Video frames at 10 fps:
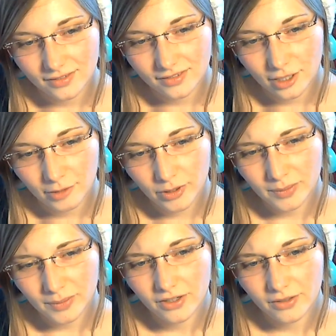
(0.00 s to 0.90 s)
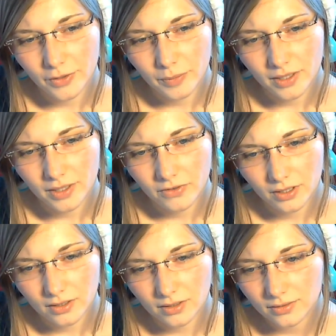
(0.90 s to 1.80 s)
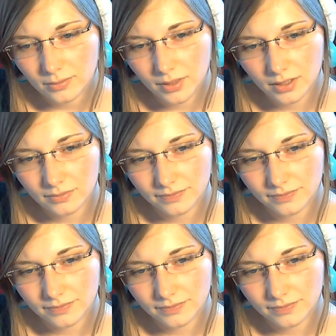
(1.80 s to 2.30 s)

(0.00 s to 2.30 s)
I'd probably go with BMW, but